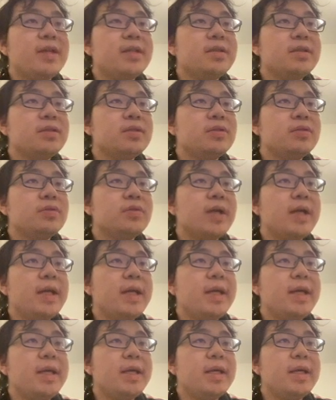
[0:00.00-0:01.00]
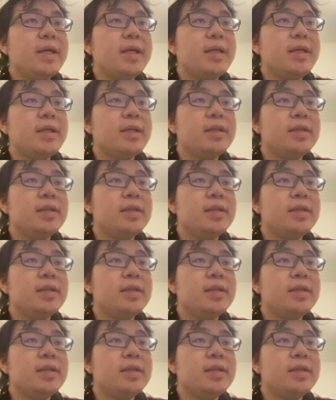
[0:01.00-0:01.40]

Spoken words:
Let's just do a